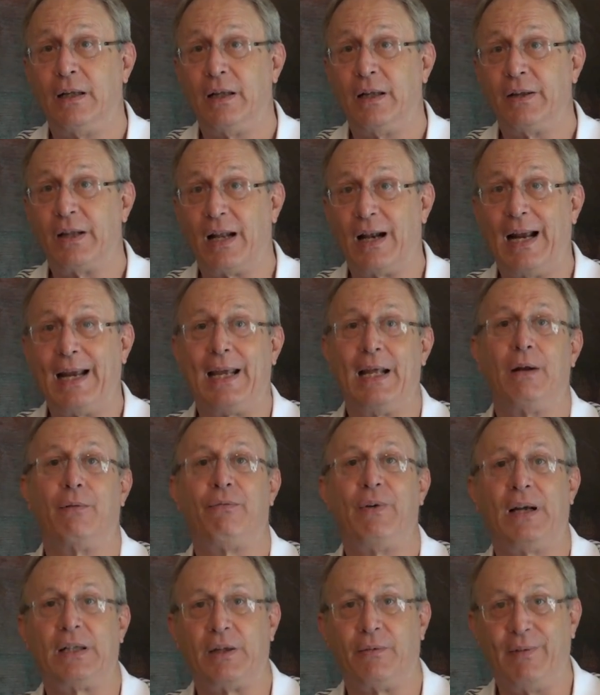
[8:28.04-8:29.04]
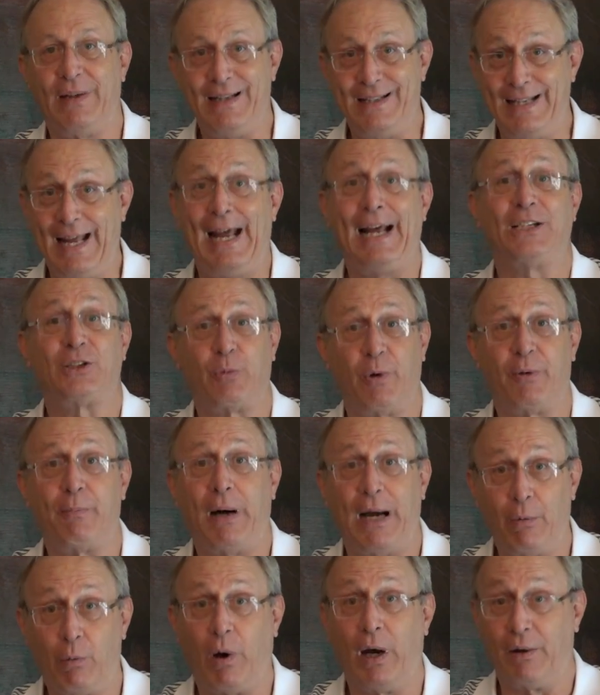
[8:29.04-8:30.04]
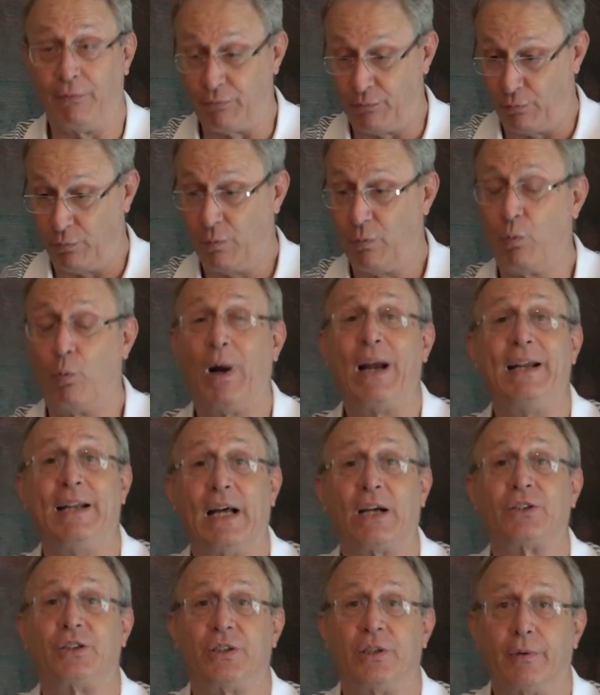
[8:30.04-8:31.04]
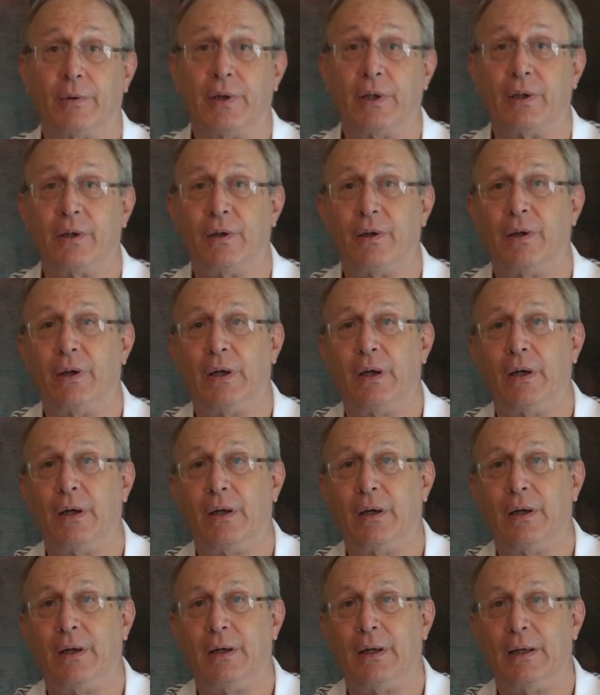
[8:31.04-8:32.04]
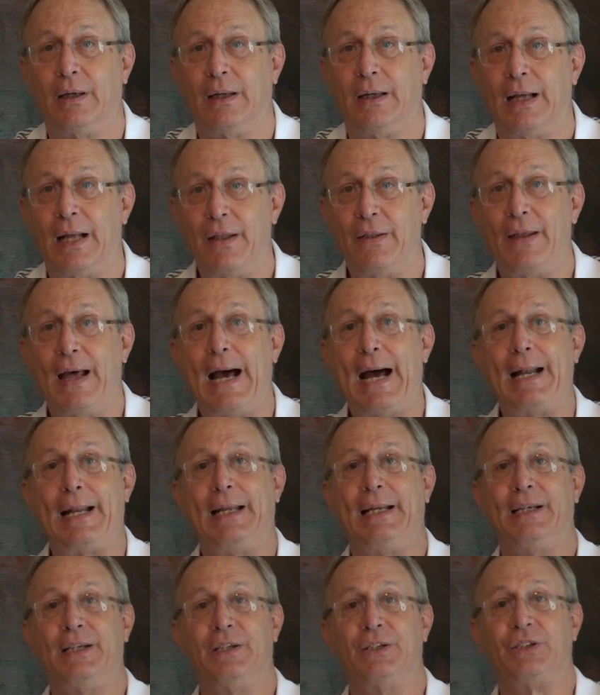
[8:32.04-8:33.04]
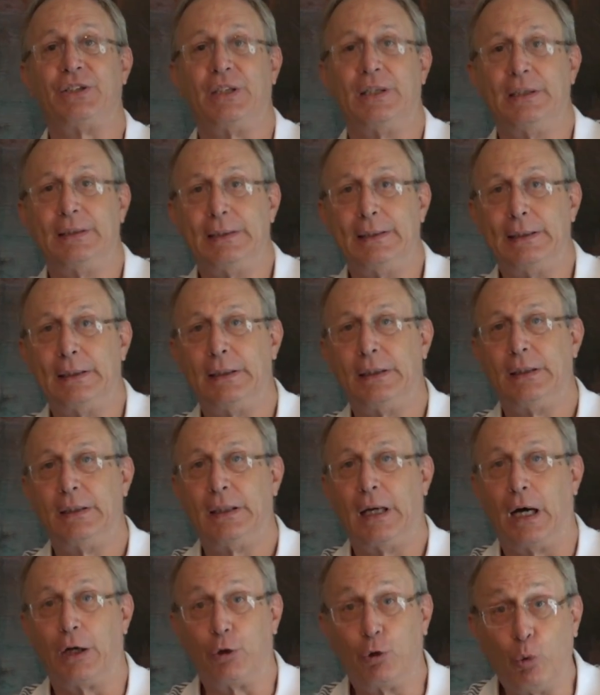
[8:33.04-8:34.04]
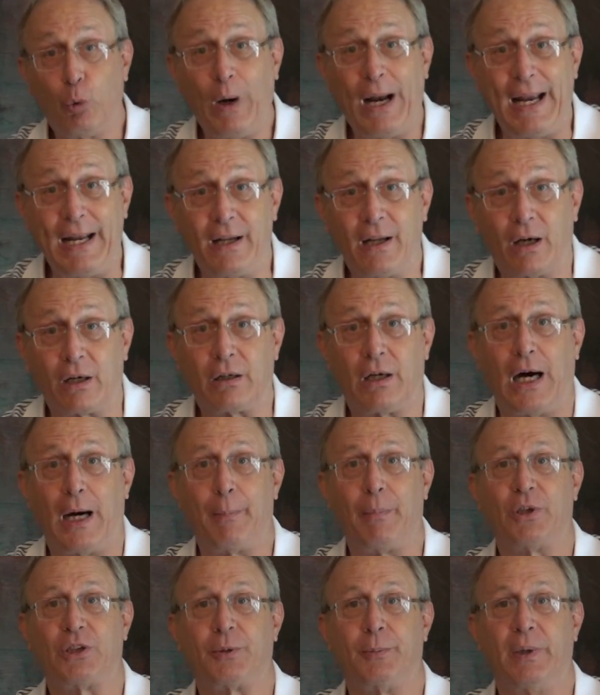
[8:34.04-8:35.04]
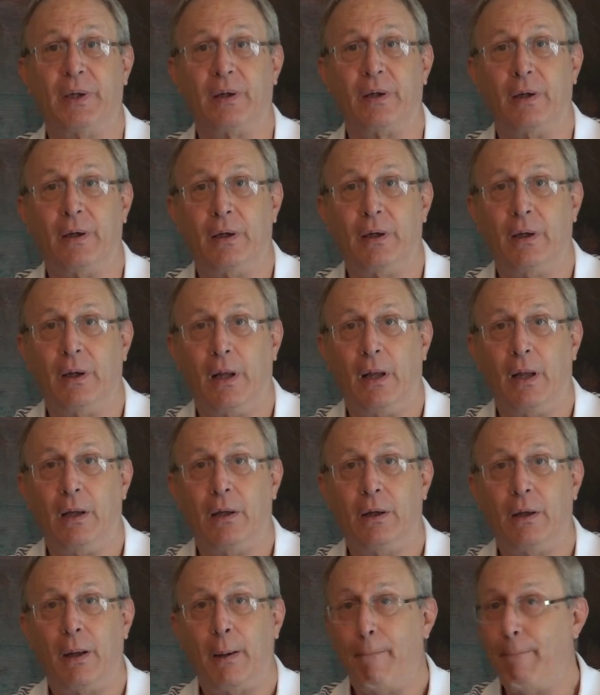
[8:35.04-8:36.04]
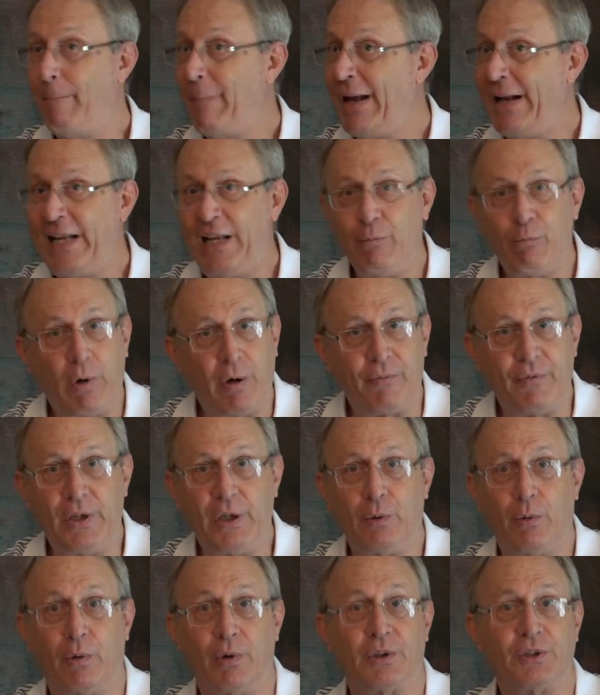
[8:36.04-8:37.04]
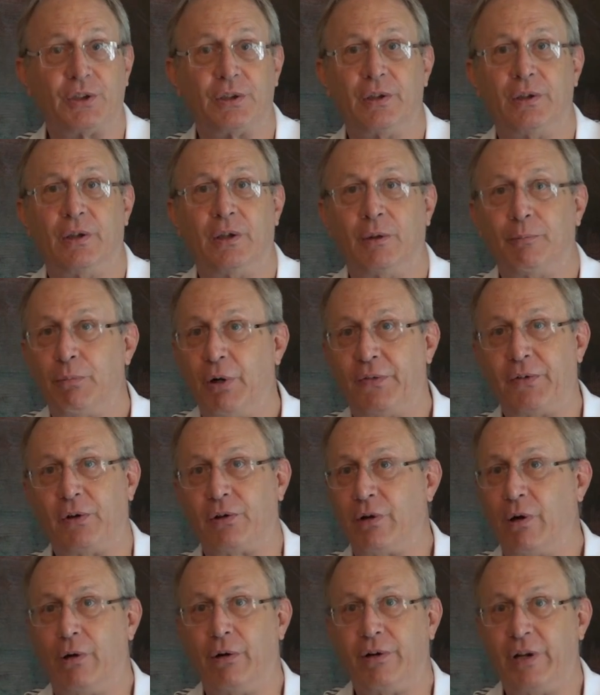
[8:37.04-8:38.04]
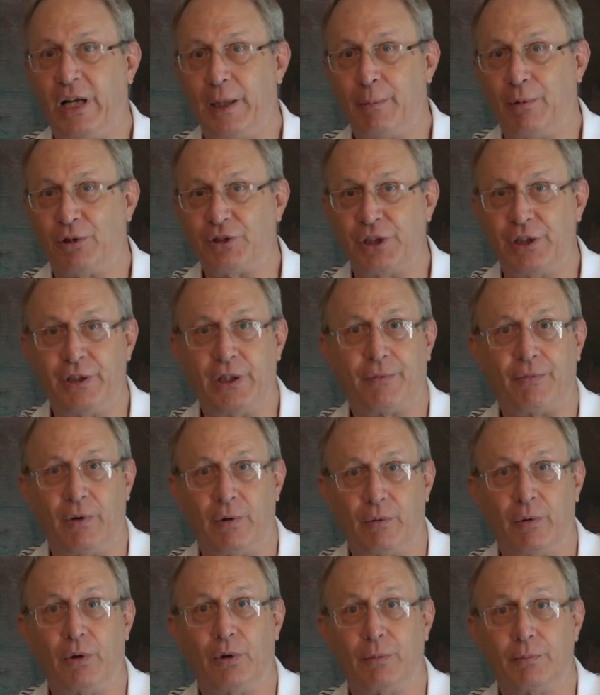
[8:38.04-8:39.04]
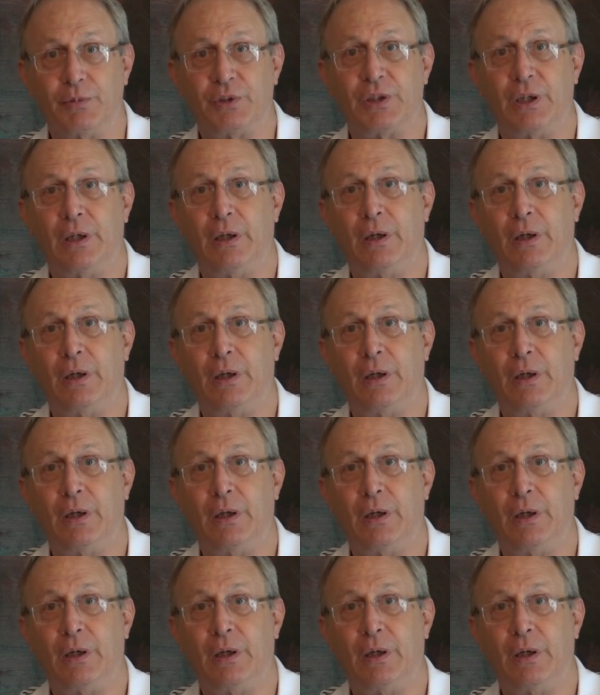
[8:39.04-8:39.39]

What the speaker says: that I can effectively dance with my wife right next to it. That is a great accomplishment. Many reviewers put their turntables in different rooms.